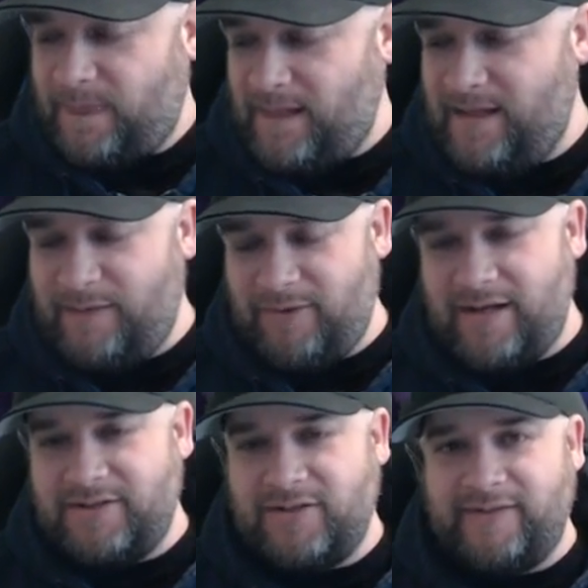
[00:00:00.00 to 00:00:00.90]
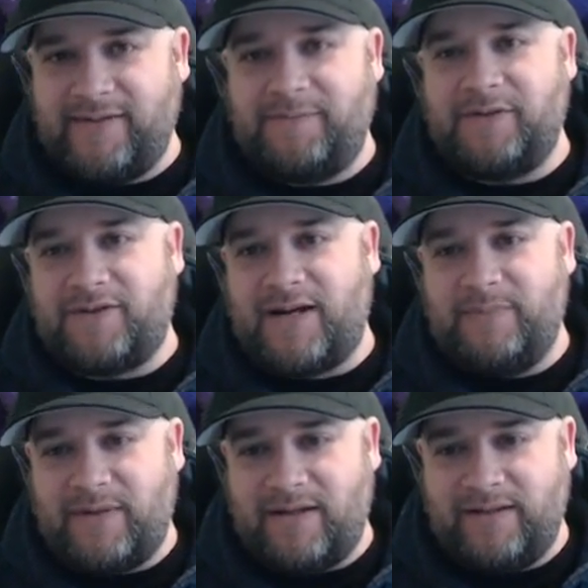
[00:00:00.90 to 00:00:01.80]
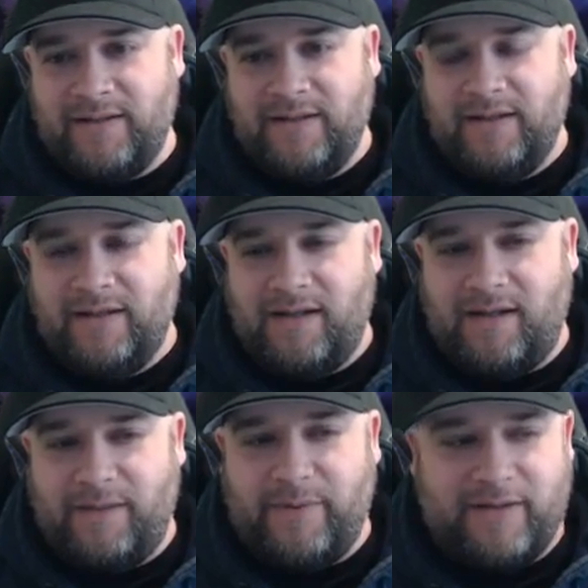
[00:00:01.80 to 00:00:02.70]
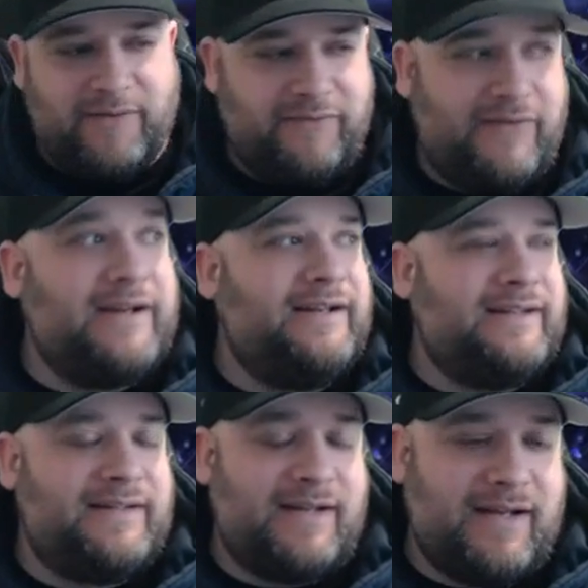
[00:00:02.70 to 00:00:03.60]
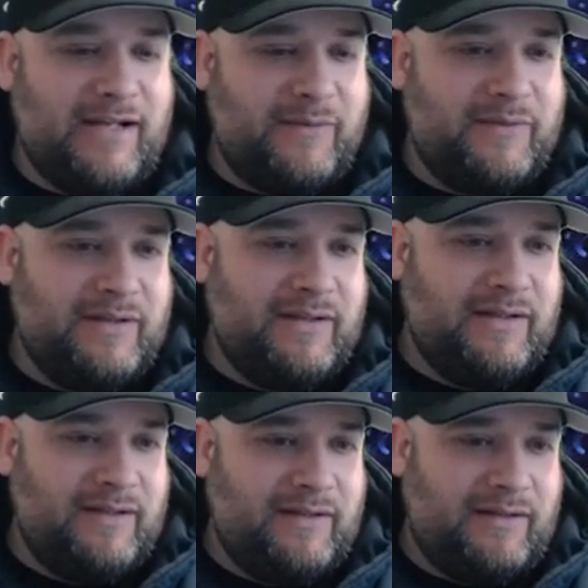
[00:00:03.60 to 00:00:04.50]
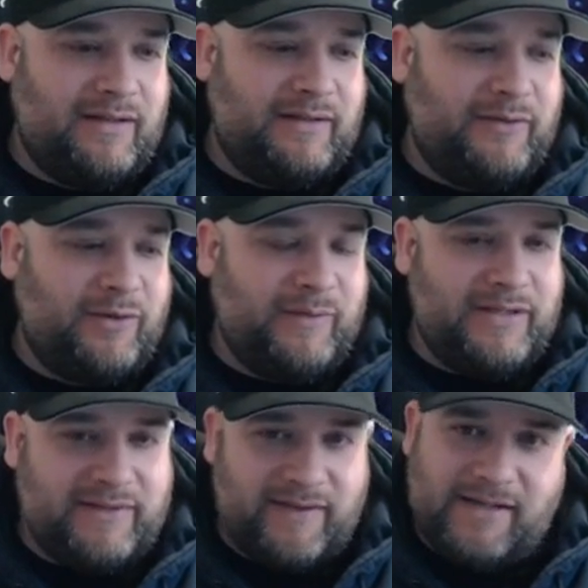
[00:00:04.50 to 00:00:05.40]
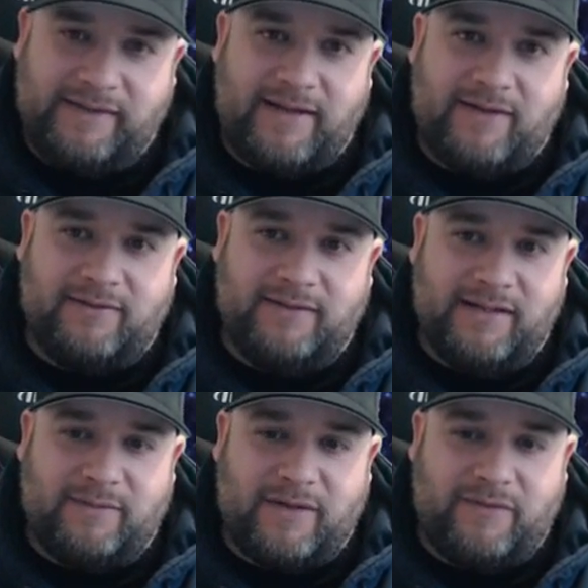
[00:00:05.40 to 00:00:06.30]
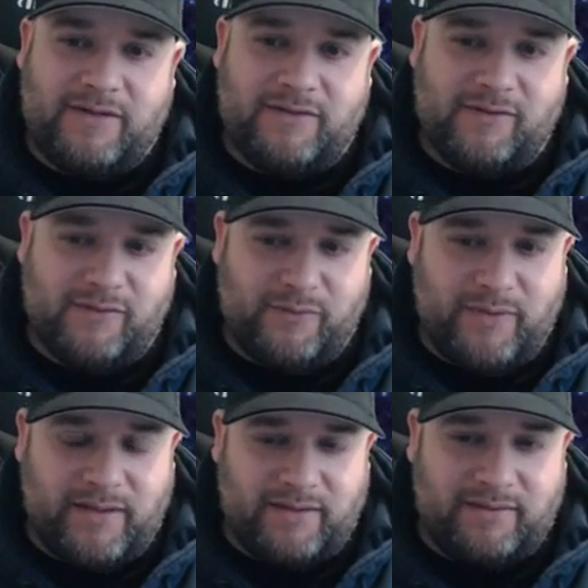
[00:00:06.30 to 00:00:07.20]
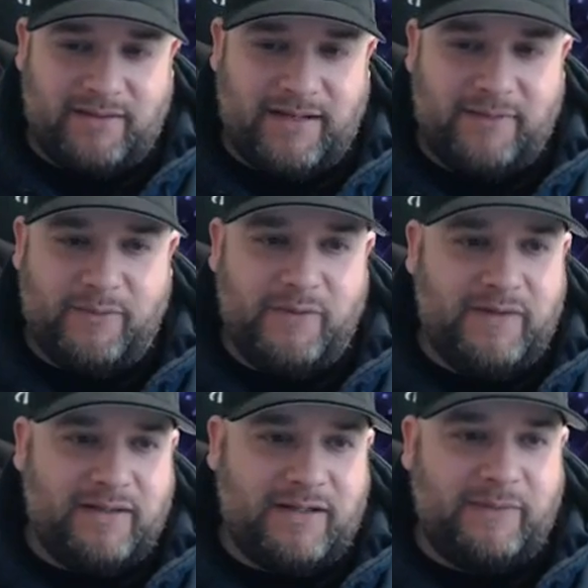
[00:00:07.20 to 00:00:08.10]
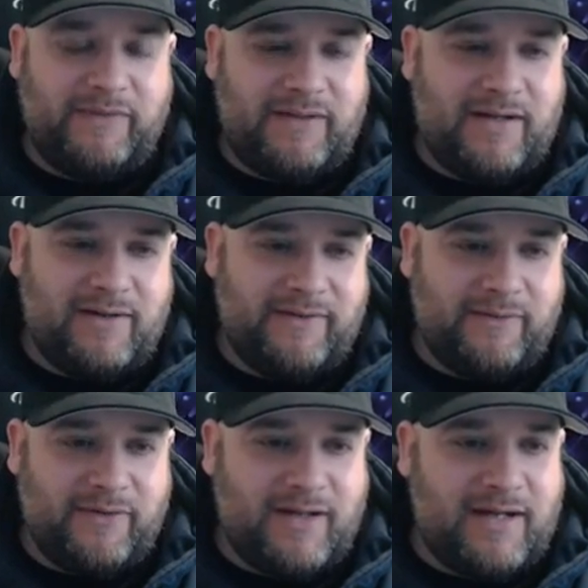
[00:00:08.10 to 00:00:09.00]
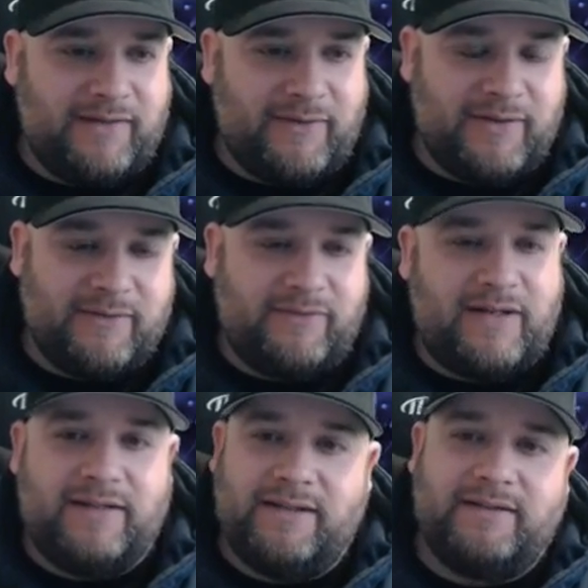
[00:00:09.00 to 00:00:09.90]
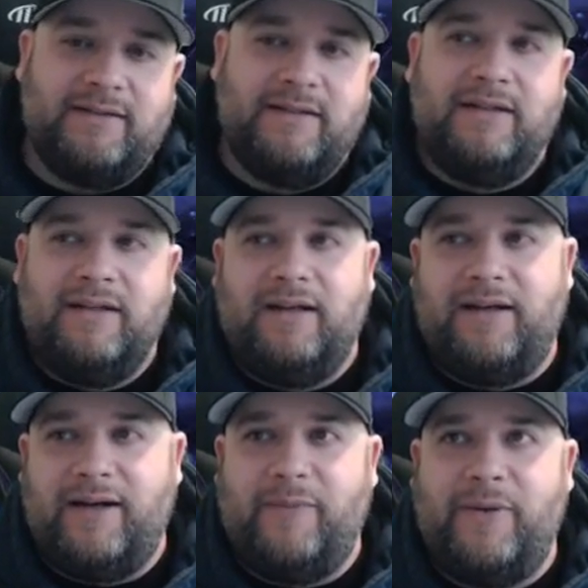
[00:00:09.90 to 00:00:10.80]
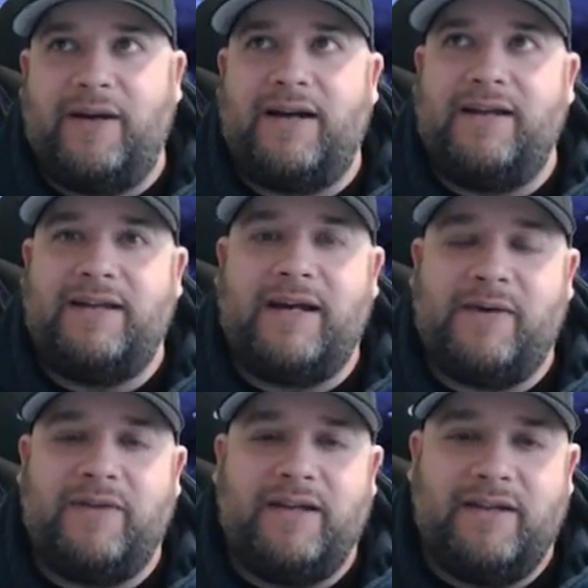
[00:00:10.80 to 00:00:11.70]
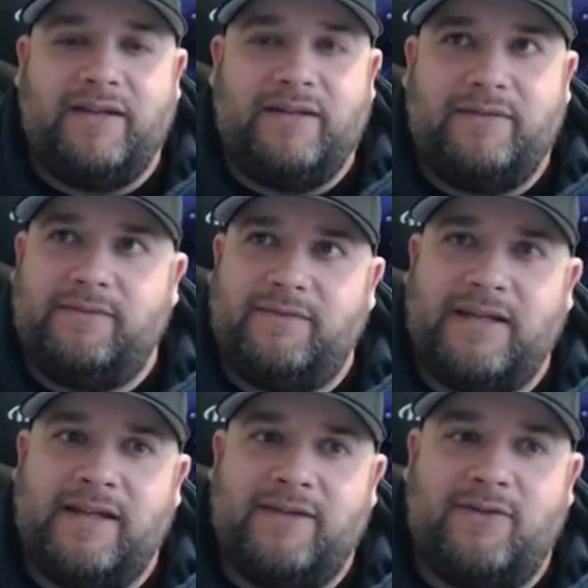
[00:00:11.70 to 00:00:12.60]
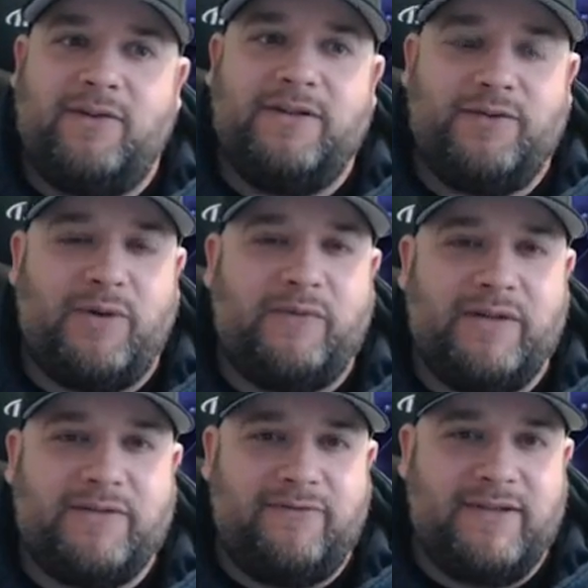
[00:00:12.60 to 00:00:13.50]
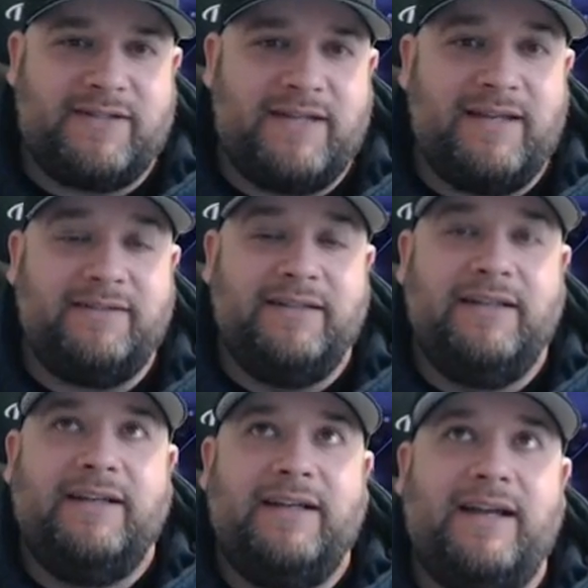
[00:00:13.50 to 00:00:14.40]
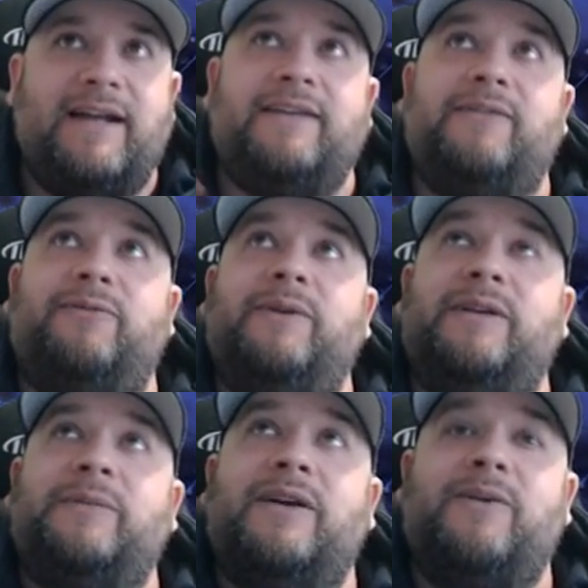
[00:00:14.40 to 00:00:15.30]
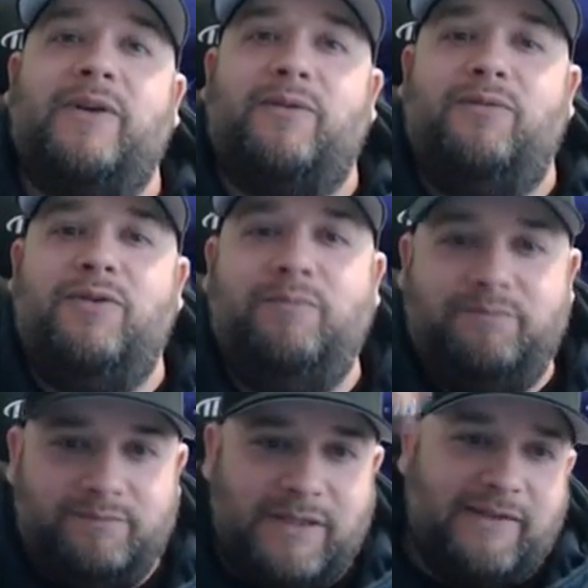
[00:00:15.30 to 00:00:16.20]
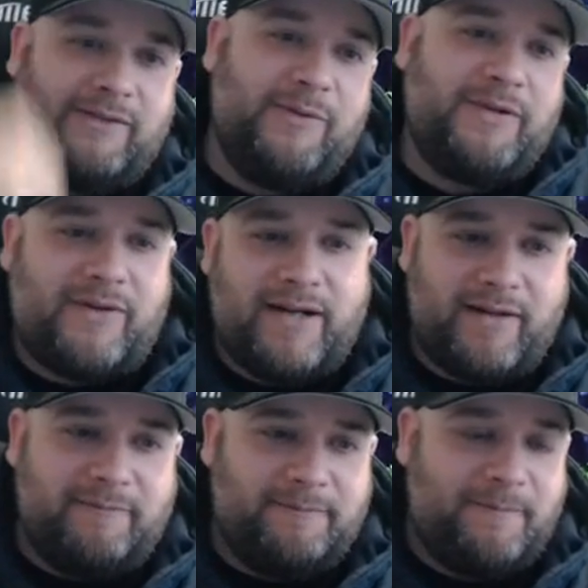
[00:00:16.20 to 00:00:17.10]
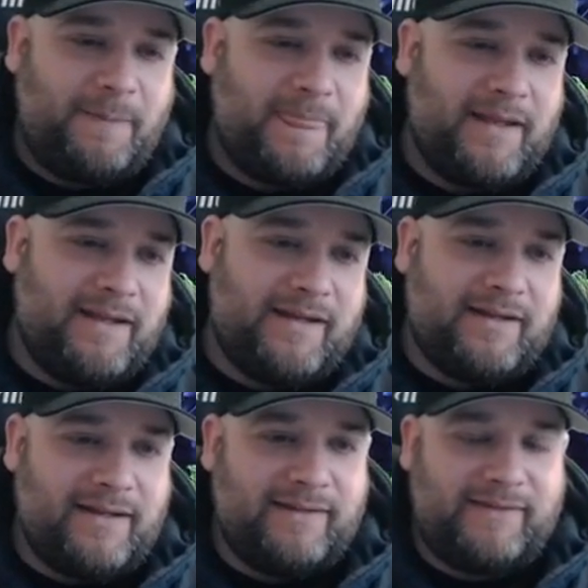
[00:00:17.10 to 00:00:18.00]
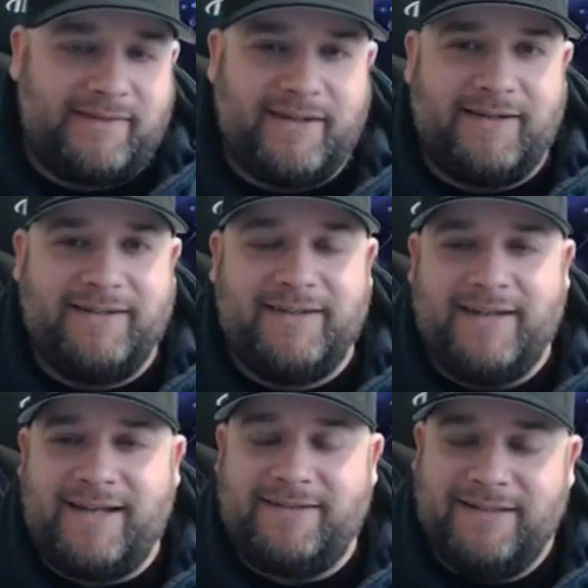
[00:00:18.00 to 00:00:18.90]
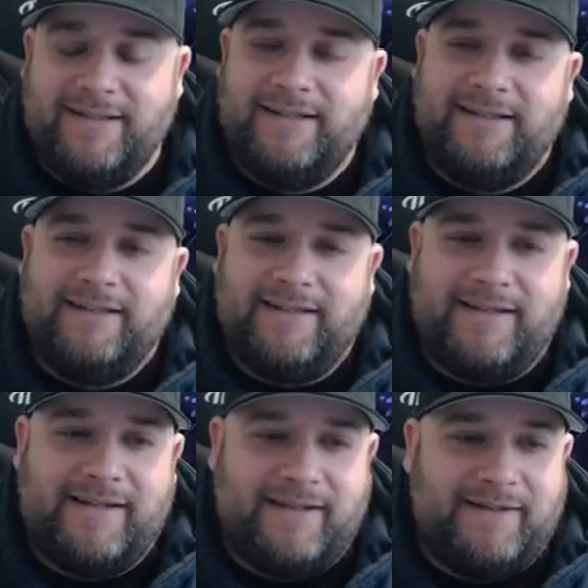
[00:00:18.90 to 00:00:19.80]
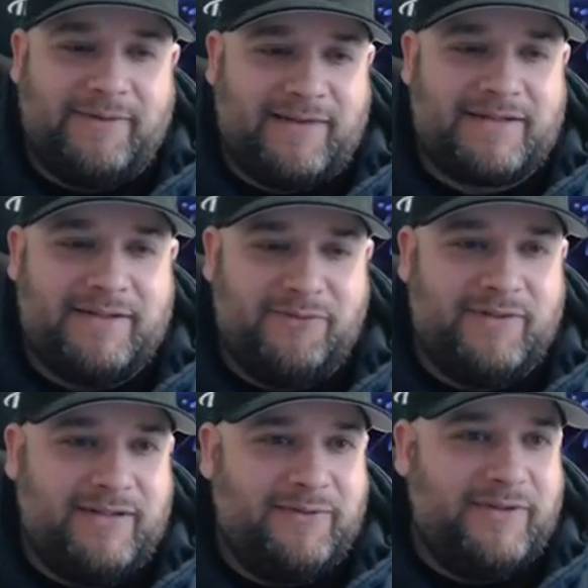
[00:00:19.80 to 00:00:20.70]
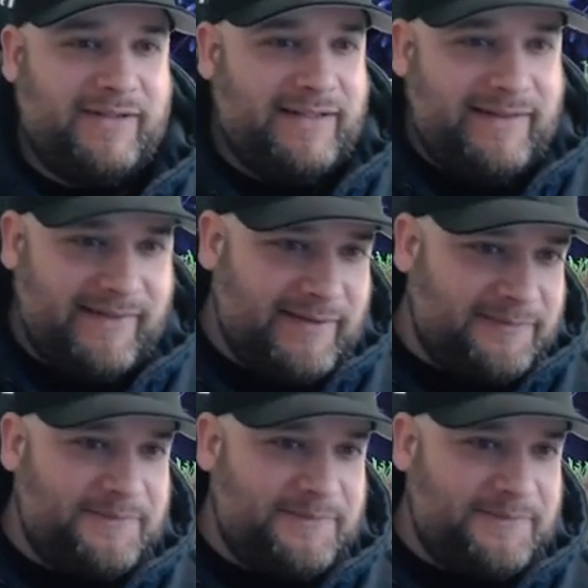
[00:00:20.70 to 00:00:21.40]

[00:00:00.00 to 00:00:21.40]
And I should have set up the tripod, but I couldn't find it at the time. Normally it just hangs out in my fish room, but I had moved it upstairs and forgot, so I couldn't find it. But I have a 10 or a 12-inch fish net, and I just went up there and went whoop and scooped it right up. And it got stuck in the net, and it was actually really easy.